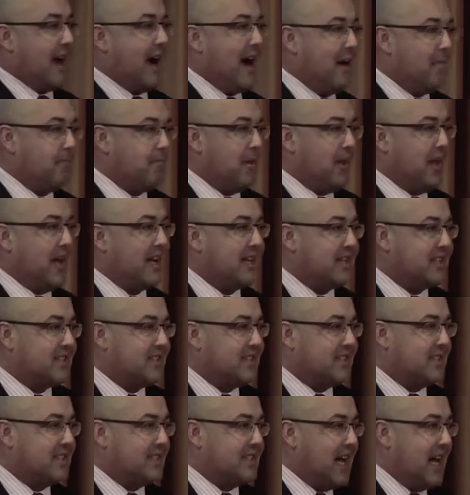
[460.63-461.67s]
complex
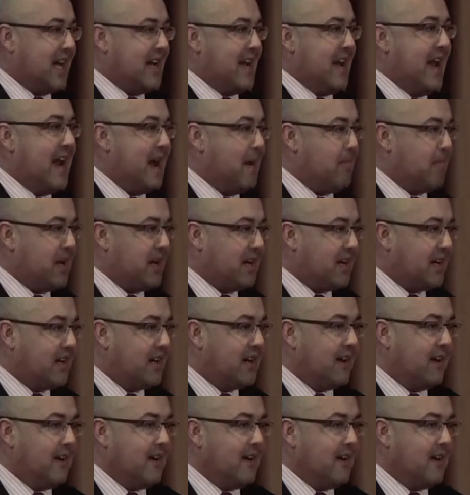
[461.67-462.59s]
dynamic,